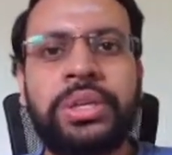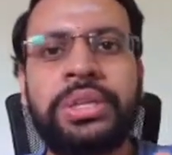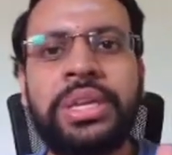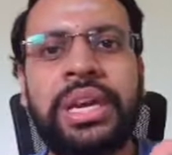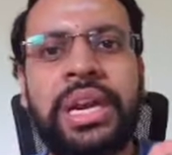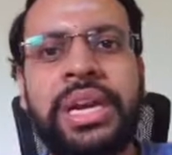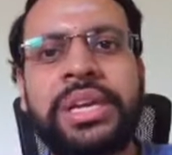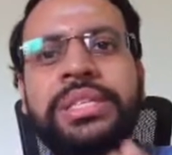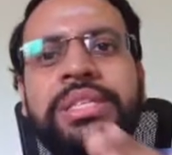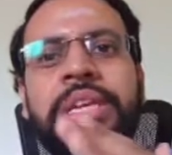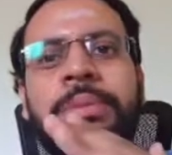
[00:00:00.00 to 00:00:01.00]
the
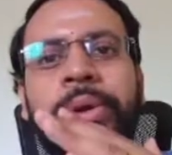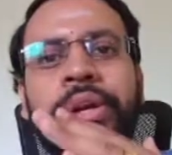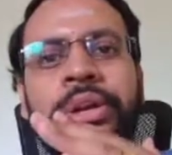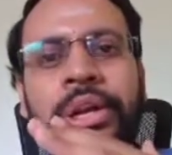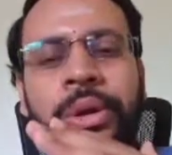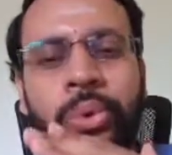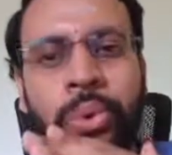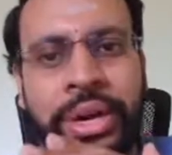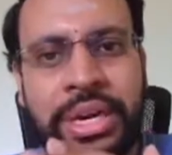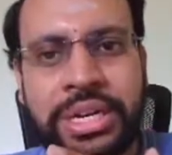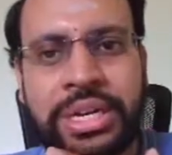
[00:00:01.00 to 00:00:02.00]
gradients in a particular
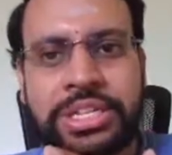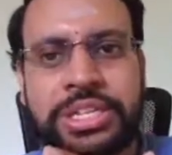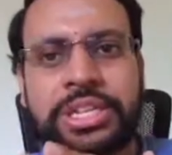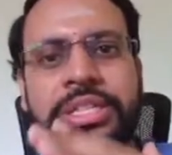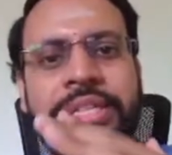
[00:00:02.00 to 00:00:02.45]
orientation.